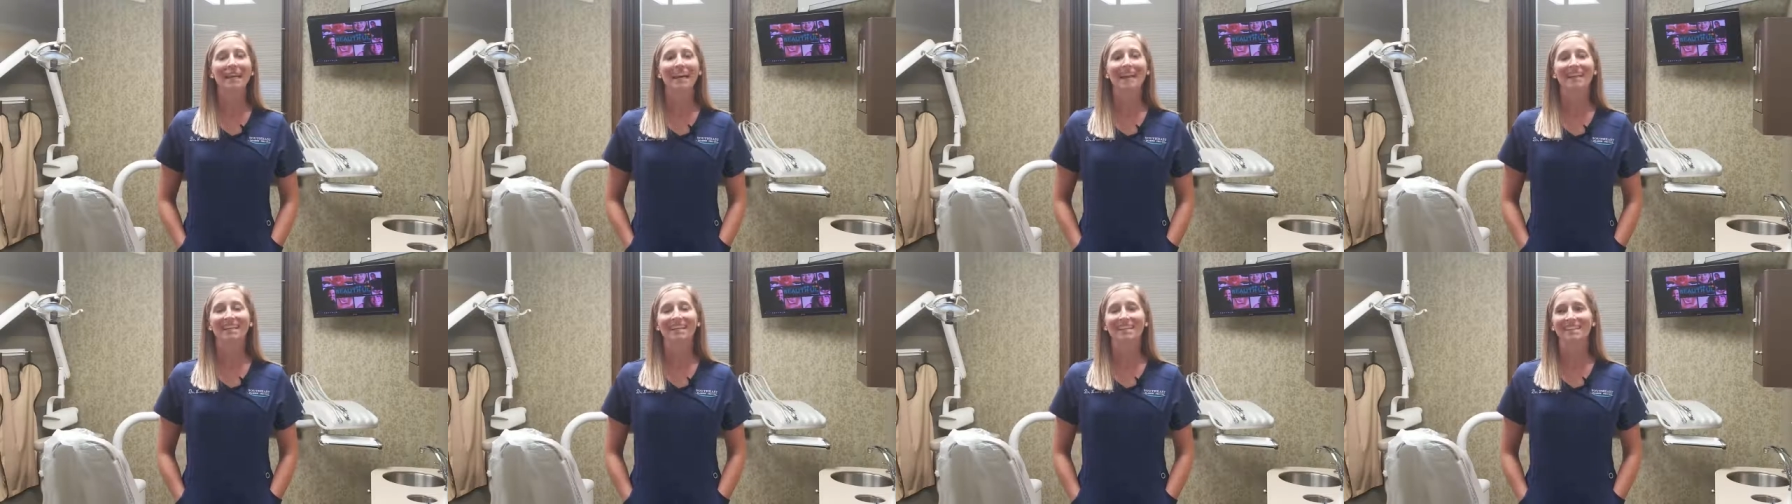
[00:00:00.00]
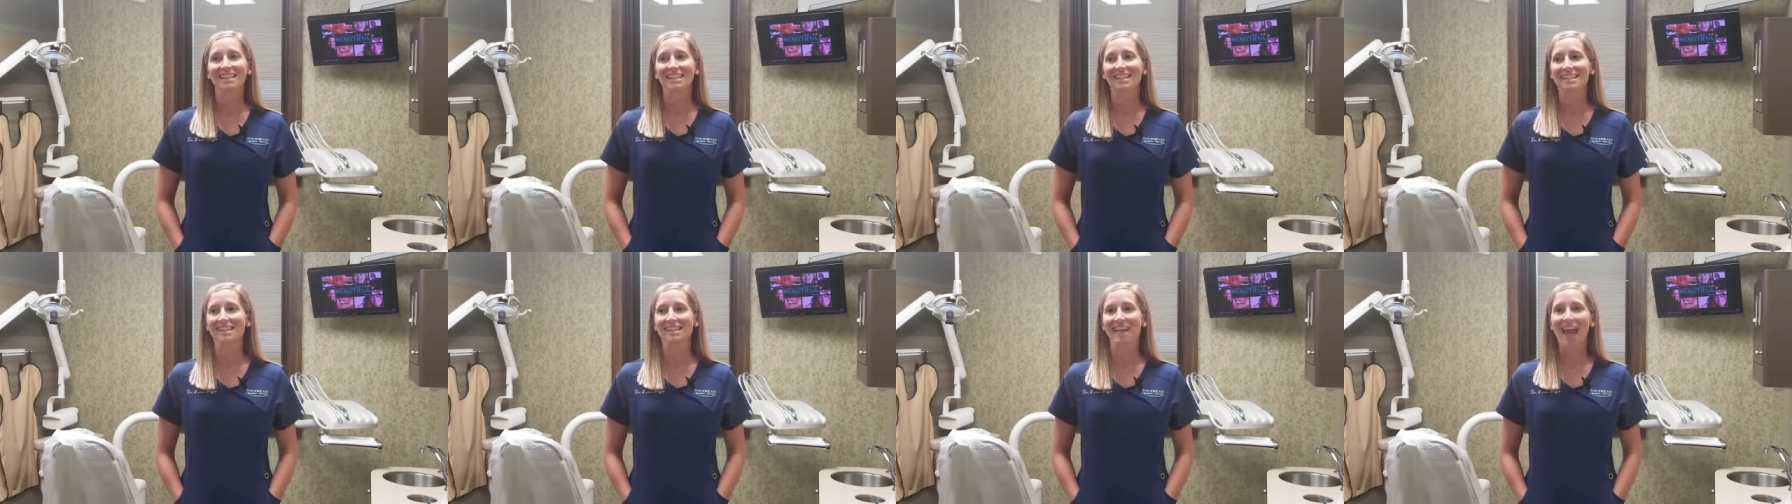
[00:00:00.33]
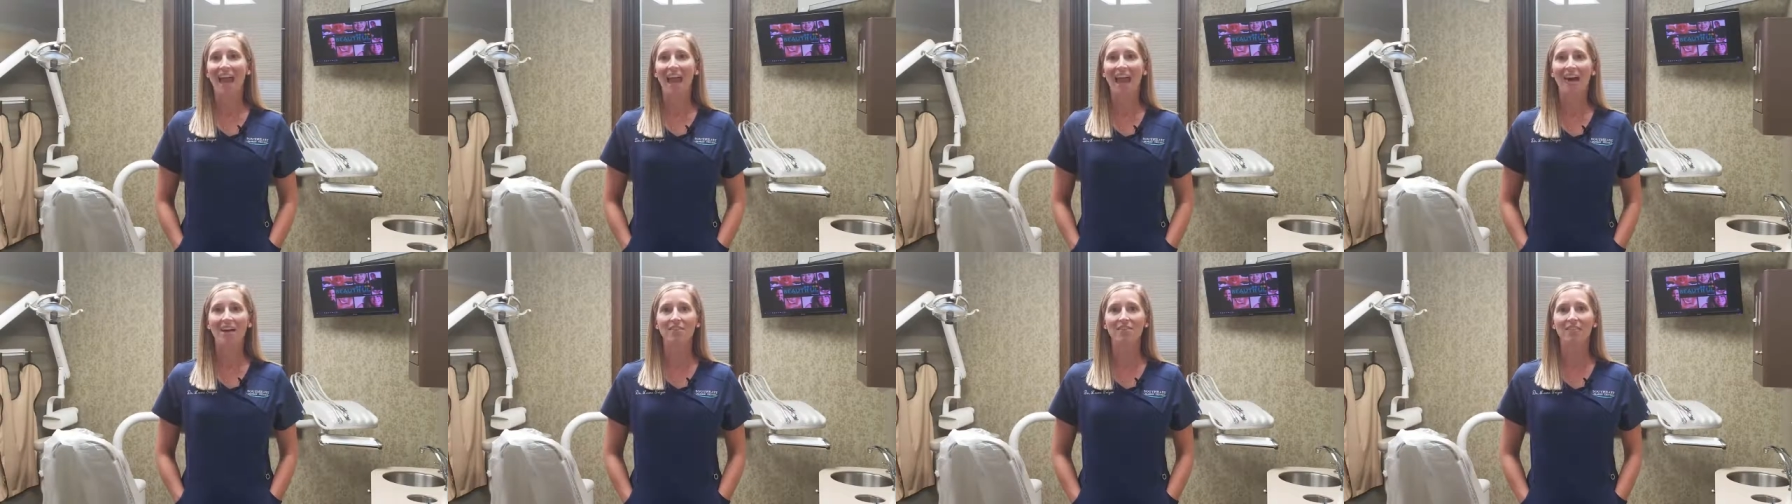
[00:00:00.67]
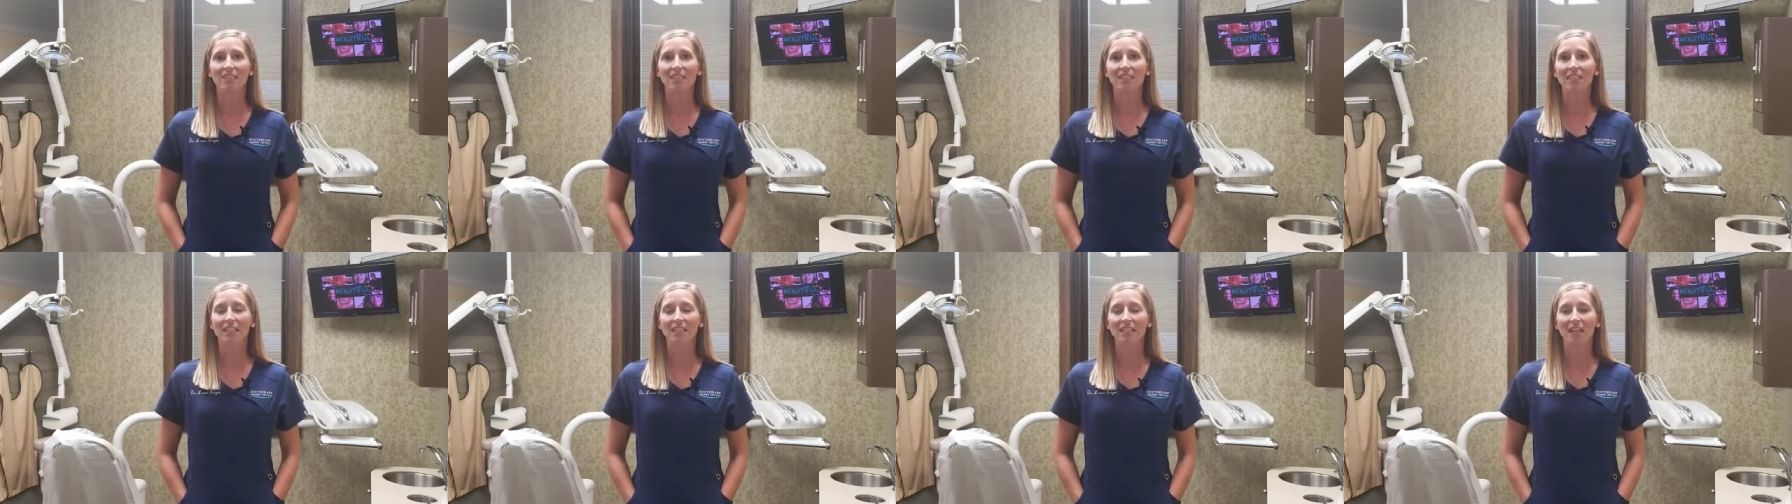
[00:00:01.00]
and it doesn't have
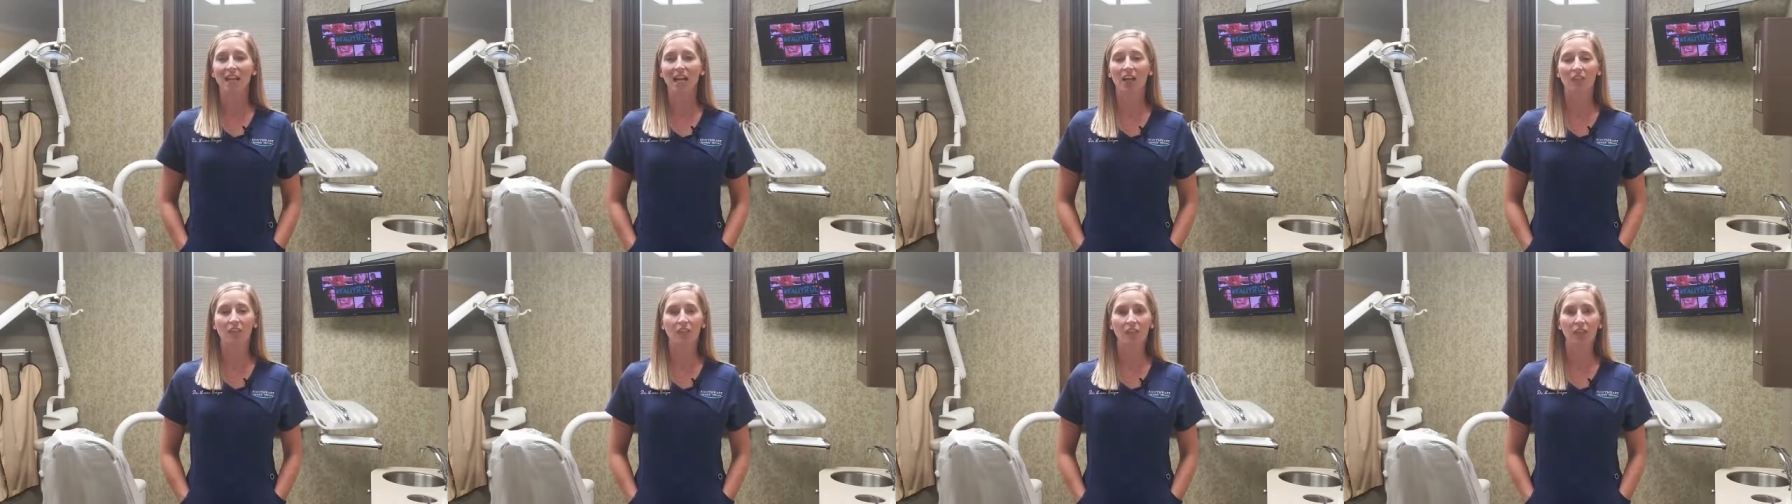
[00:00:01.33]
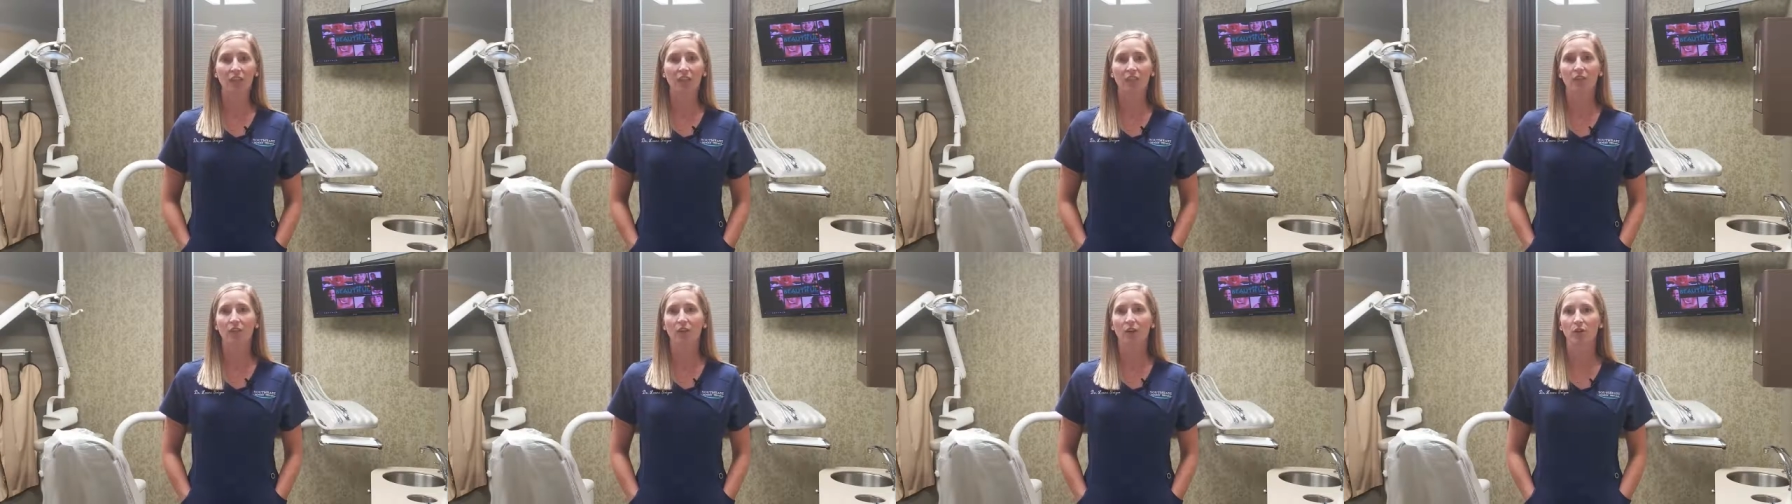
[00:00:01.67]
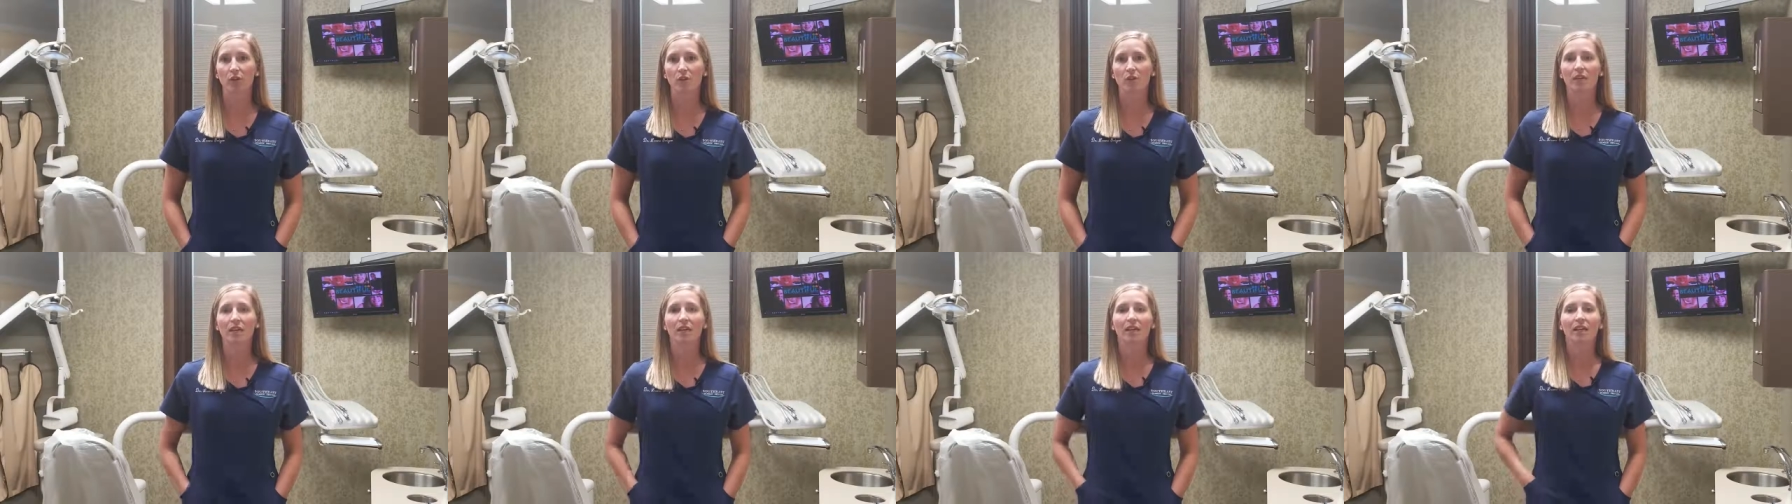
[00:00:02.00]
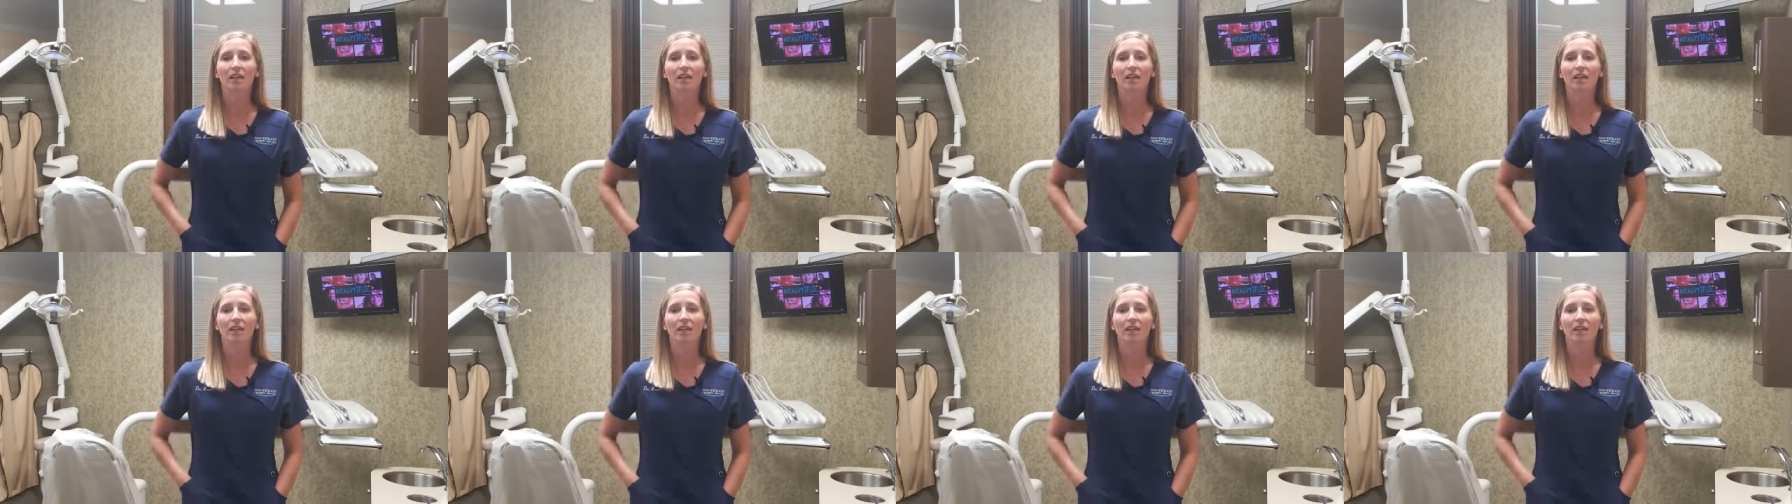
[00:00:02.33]
any other of those